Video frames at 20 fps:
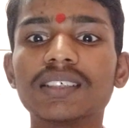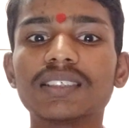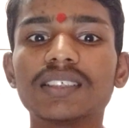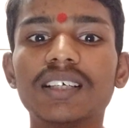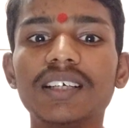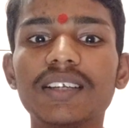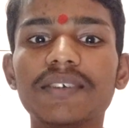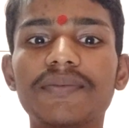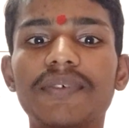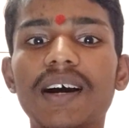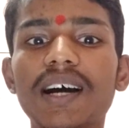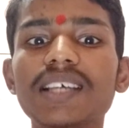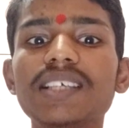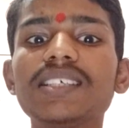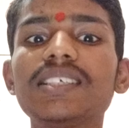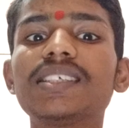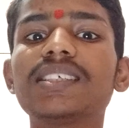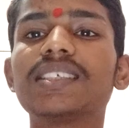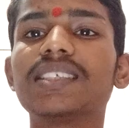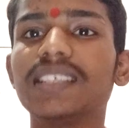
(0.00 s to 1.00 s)

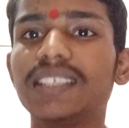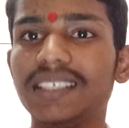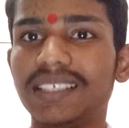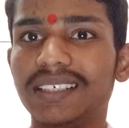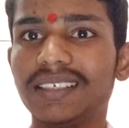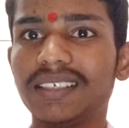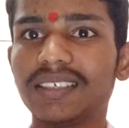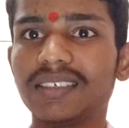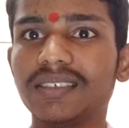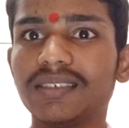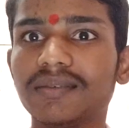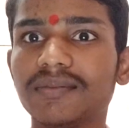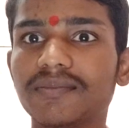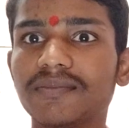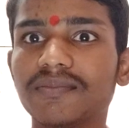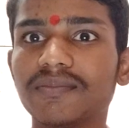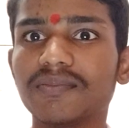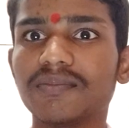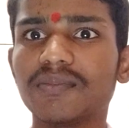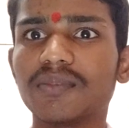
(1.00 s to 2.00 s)
certifies it
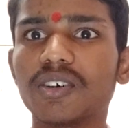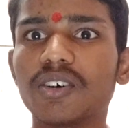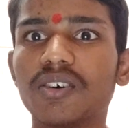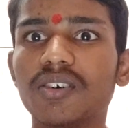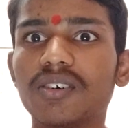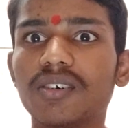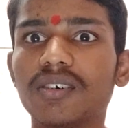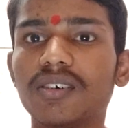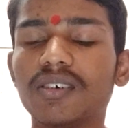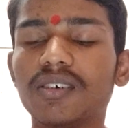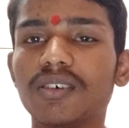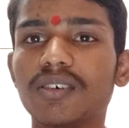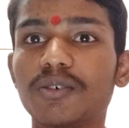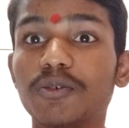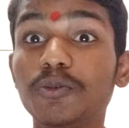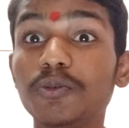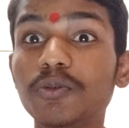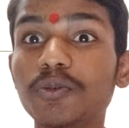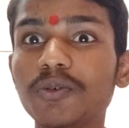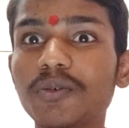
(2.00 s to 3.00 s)
because
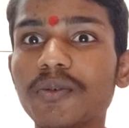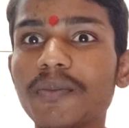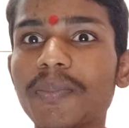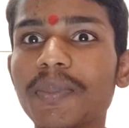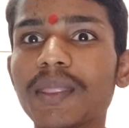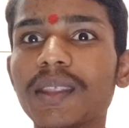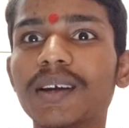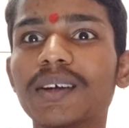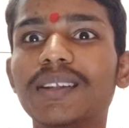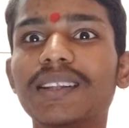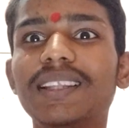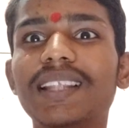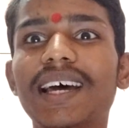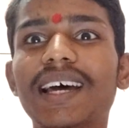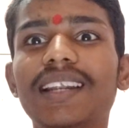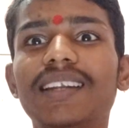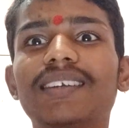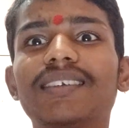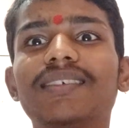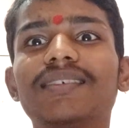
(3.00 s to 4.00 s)
who
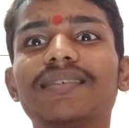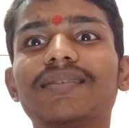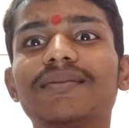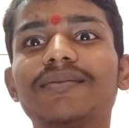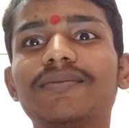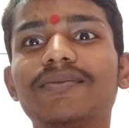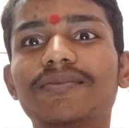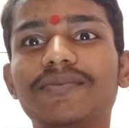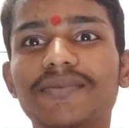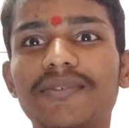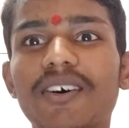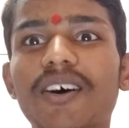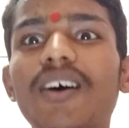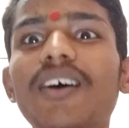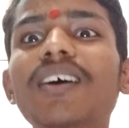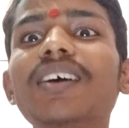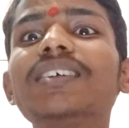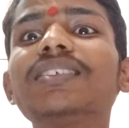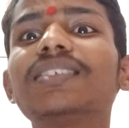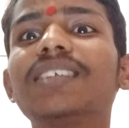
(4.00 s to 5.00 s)
then FAA
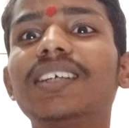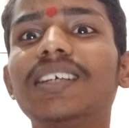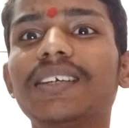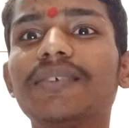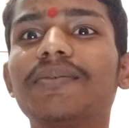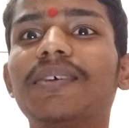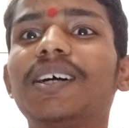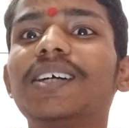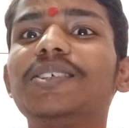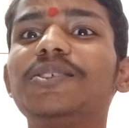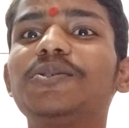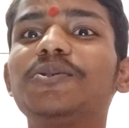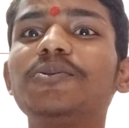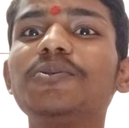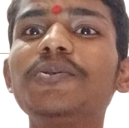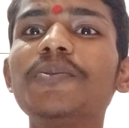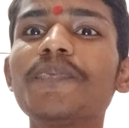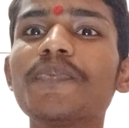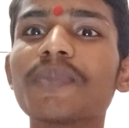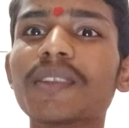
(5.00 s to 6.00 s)
certifies to
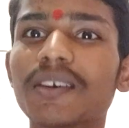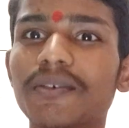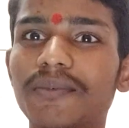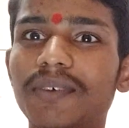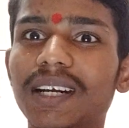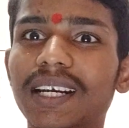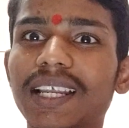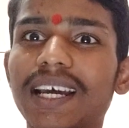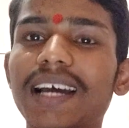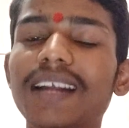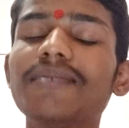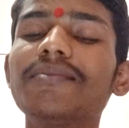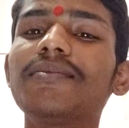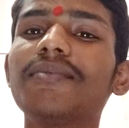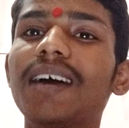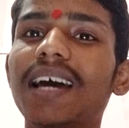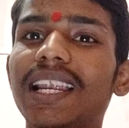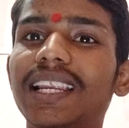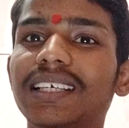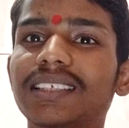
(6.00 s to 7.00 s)
weight and
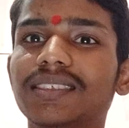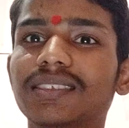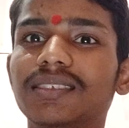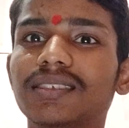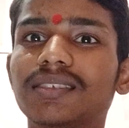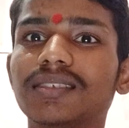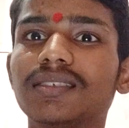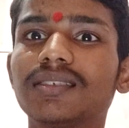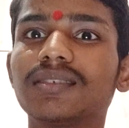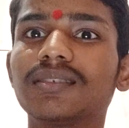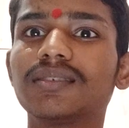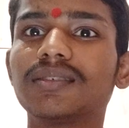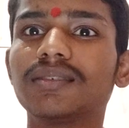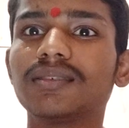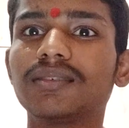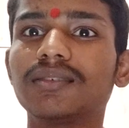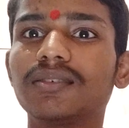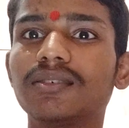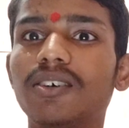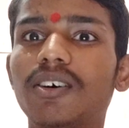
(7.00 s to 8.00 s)
balance
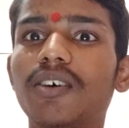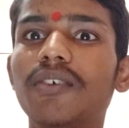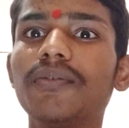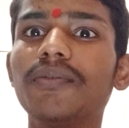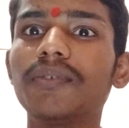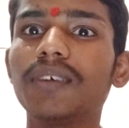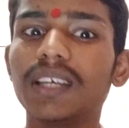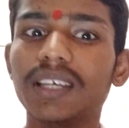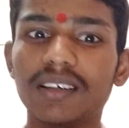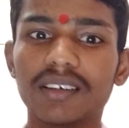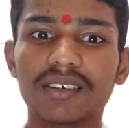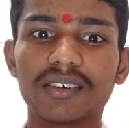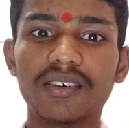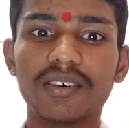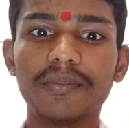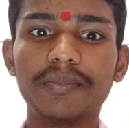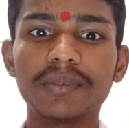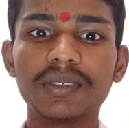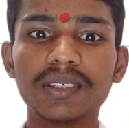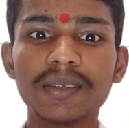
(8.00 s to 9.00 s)
of
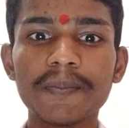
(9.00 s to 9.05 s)
aircraft.